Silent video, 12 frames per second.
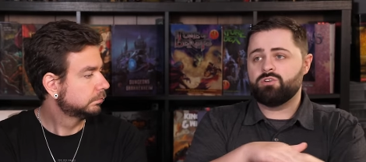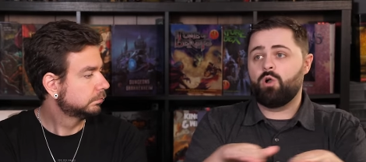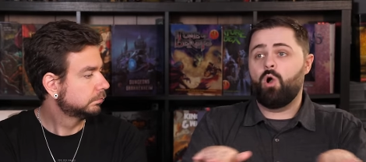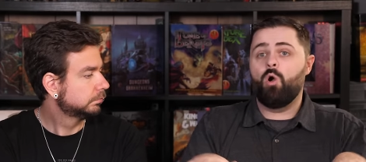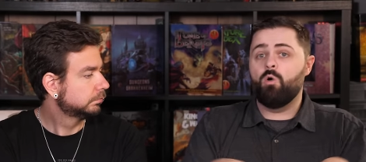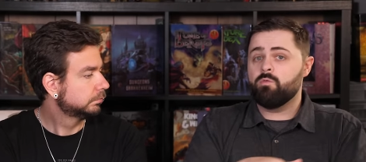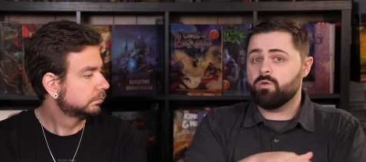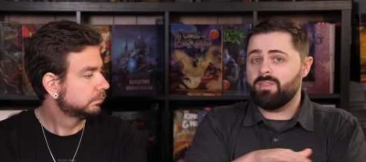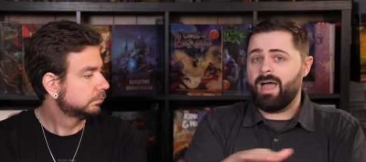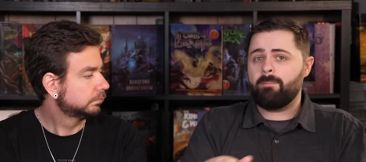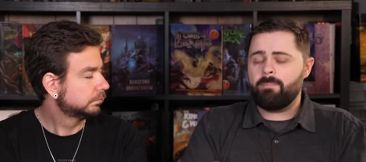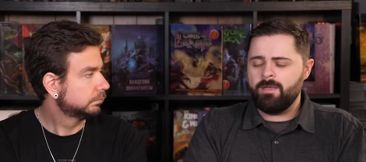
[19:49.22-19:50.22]
Speaker 1: are
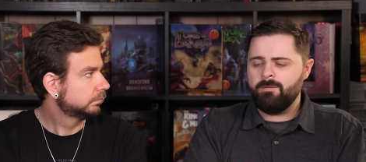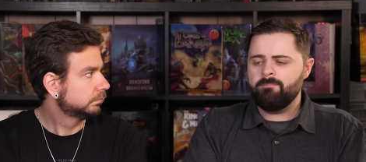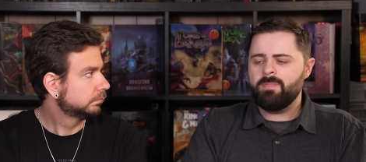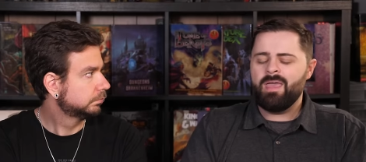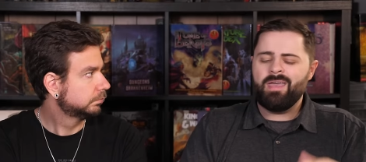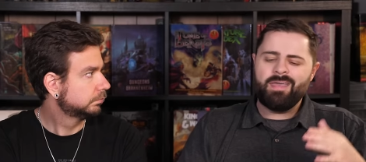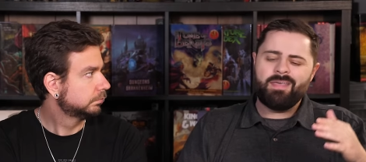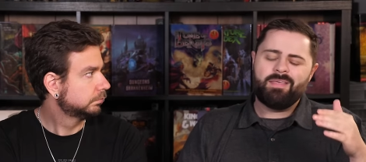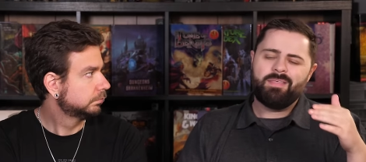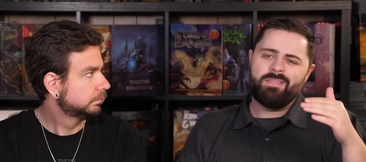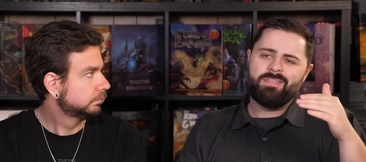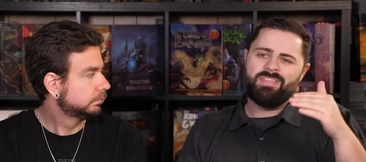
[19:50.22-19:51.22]
overlapping,
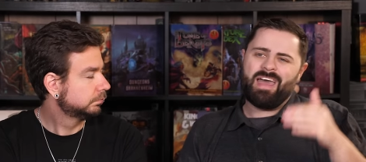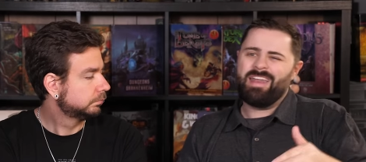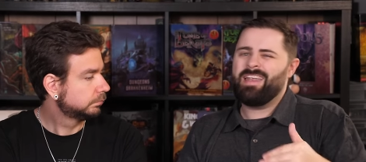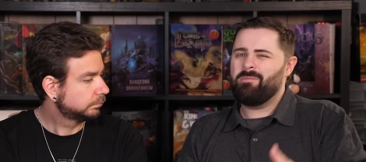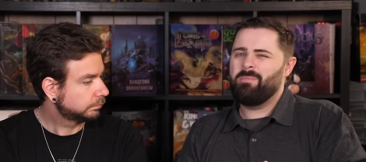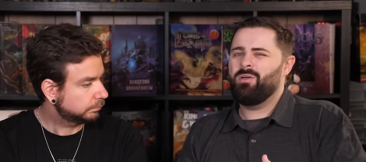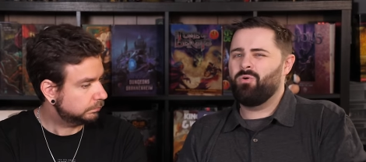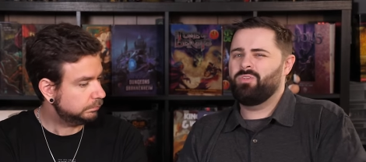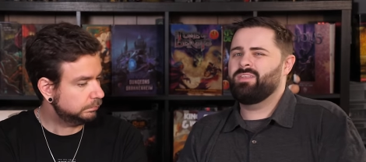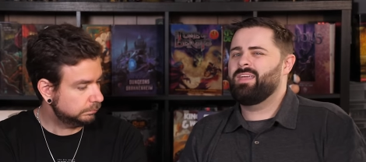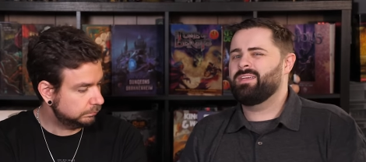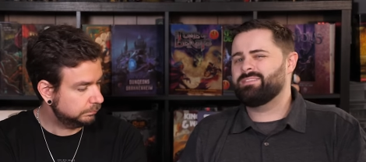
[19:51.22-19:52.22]
that enemy
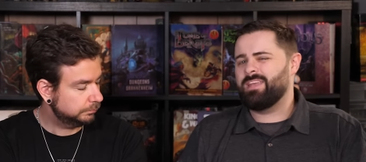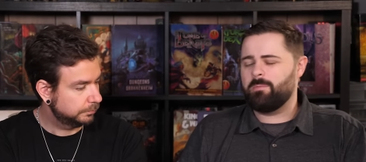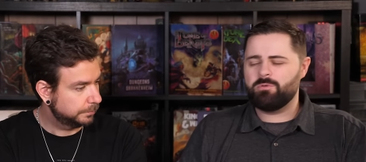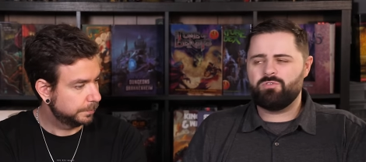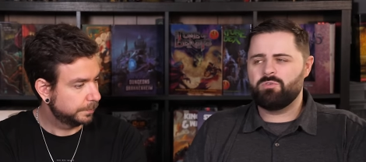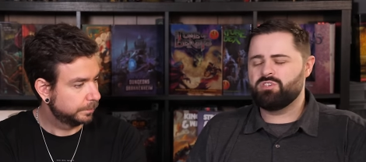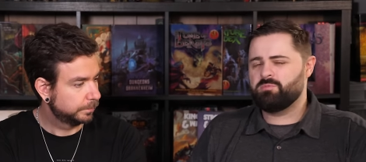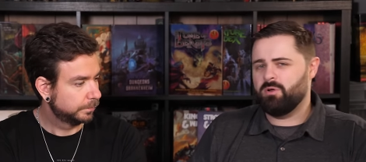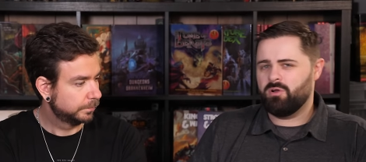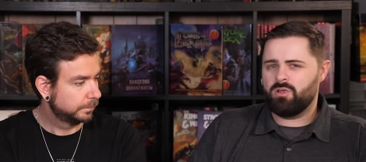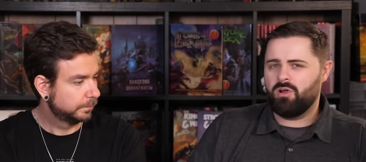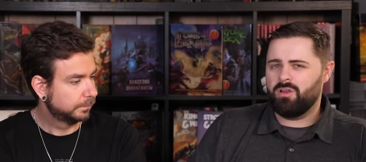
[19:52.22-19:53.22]
only takes damage from the
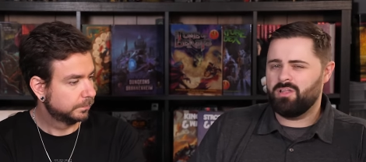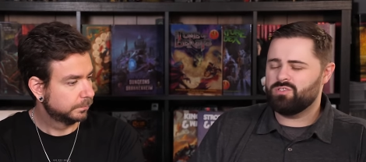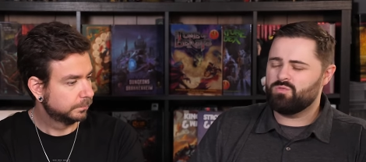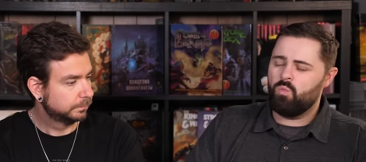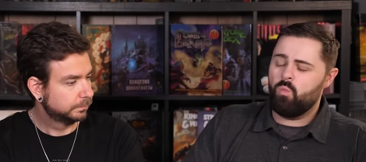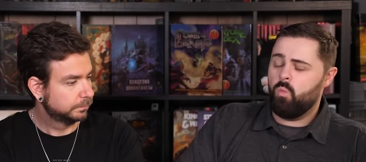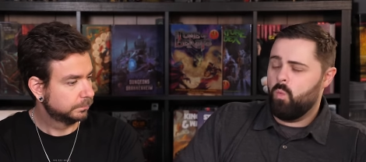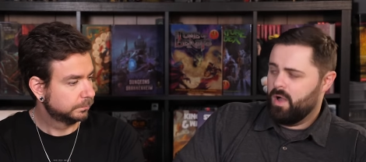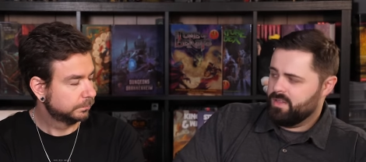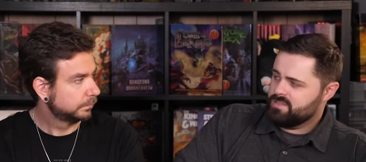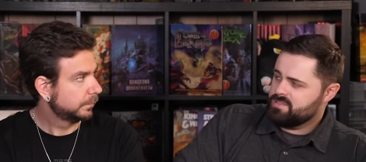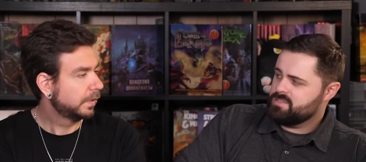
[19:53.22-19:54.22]
spirit guardians
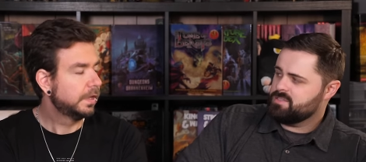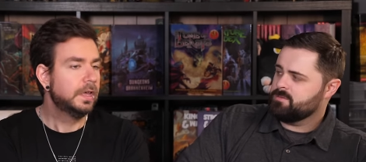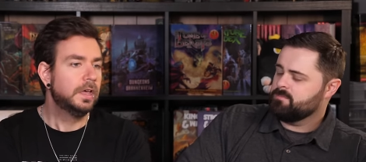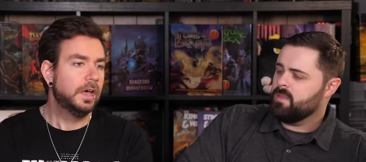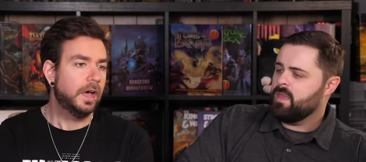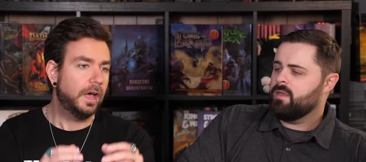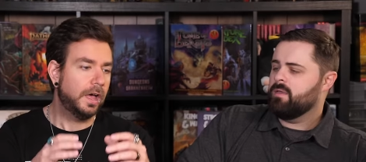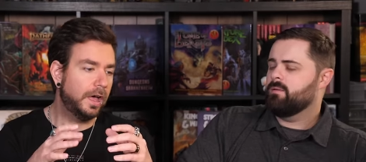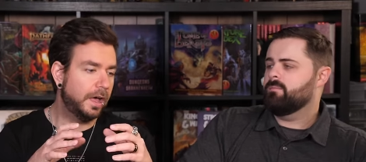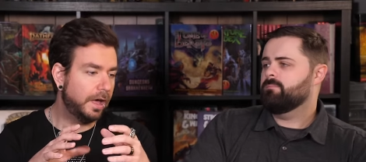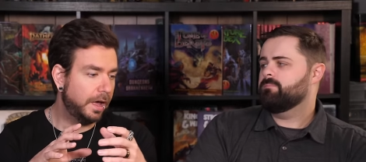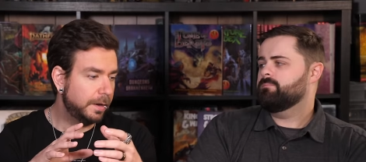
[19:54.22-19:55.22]
once.
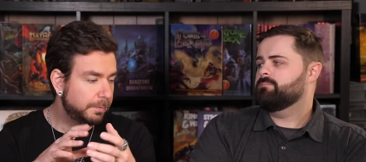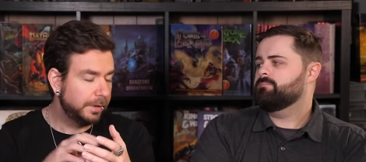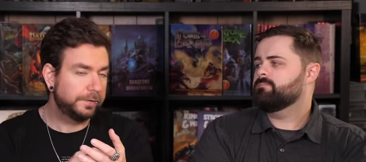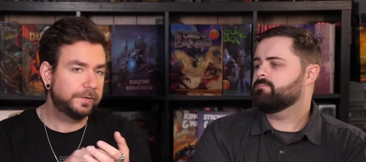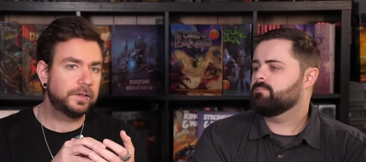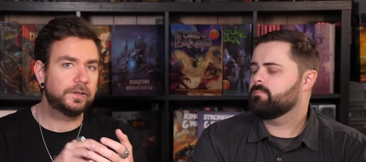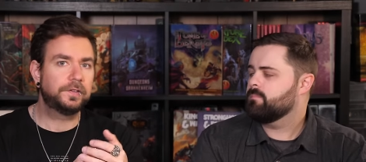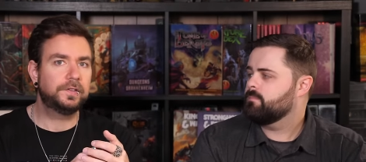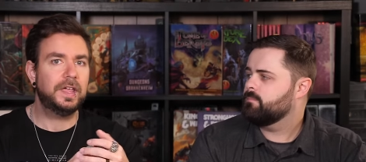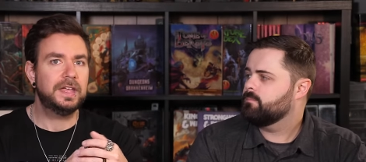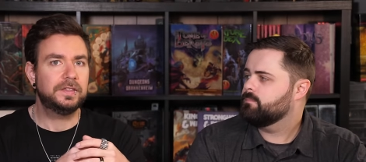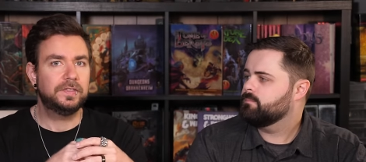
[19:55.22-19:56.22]
Speaker 2: I will still
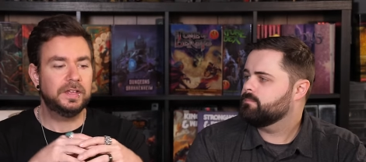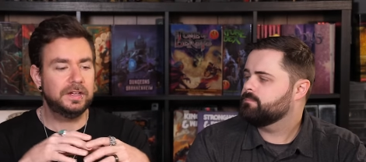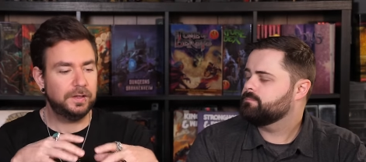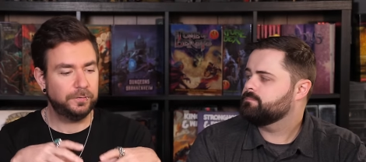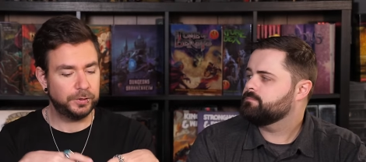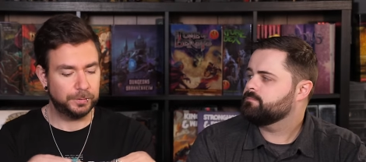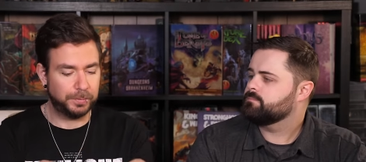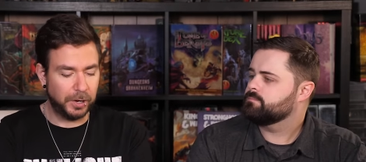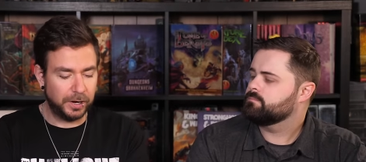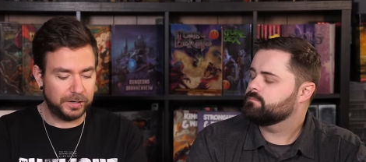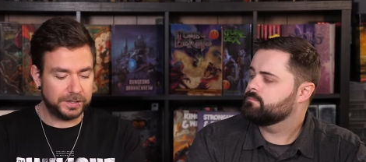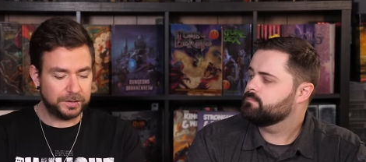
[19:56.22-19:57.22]
say that if your
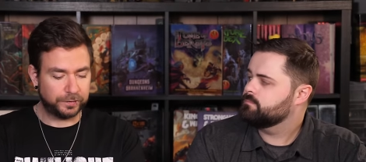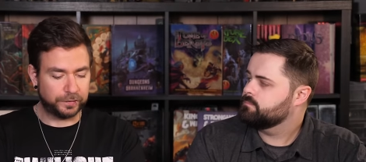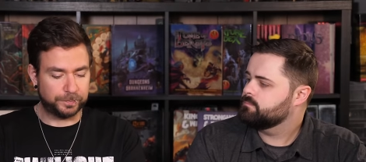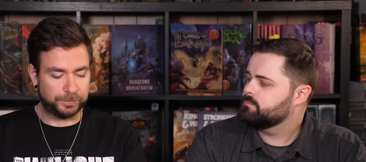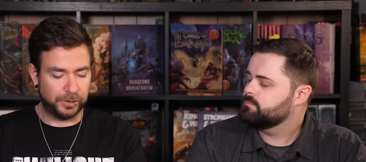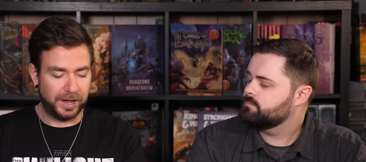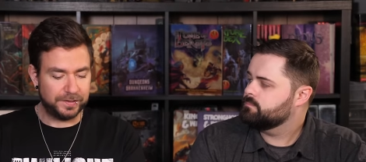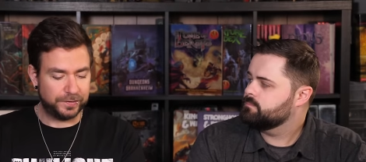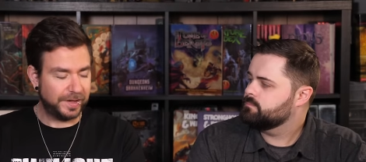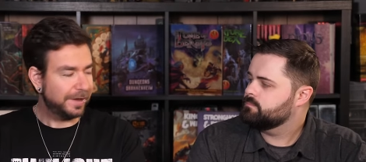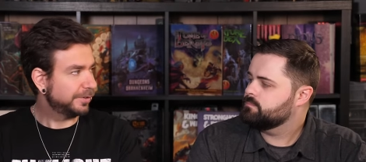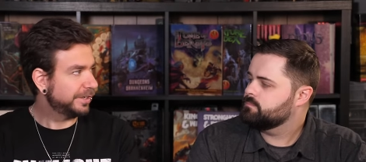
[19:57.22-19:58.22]
party spreads
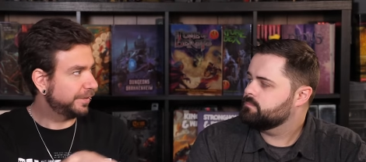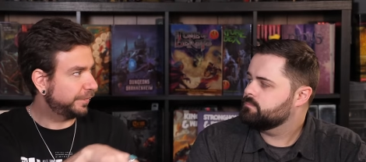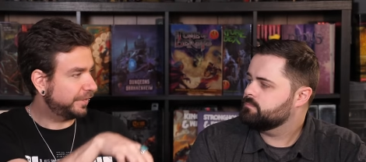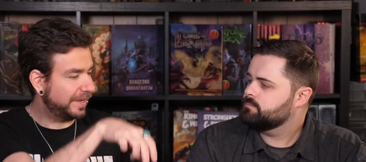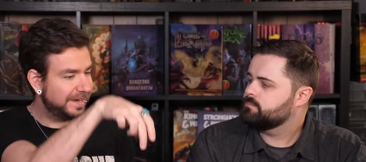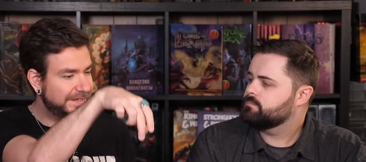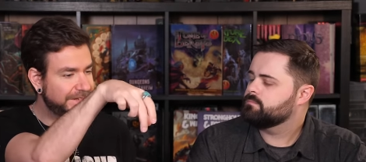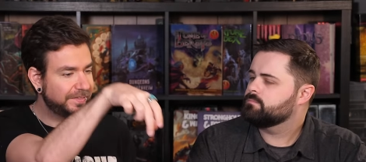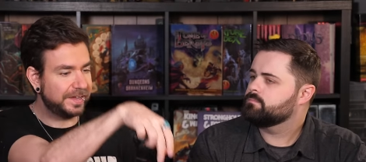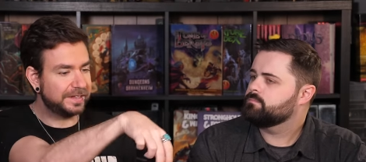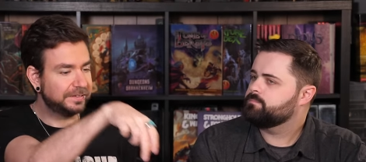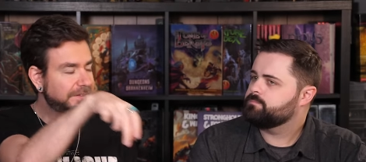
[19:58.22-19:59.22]
out and is standing in
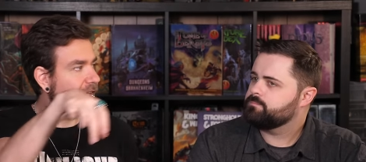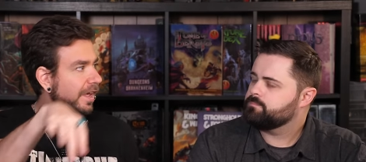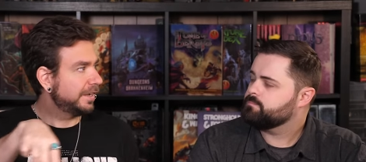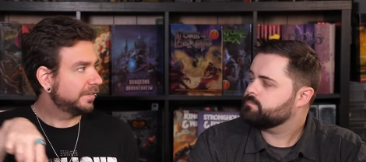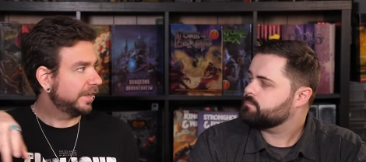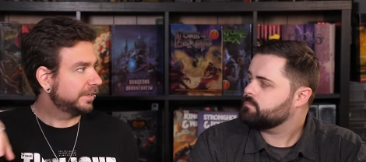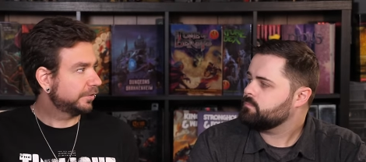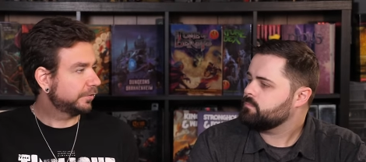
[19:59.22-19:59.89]
like a line, like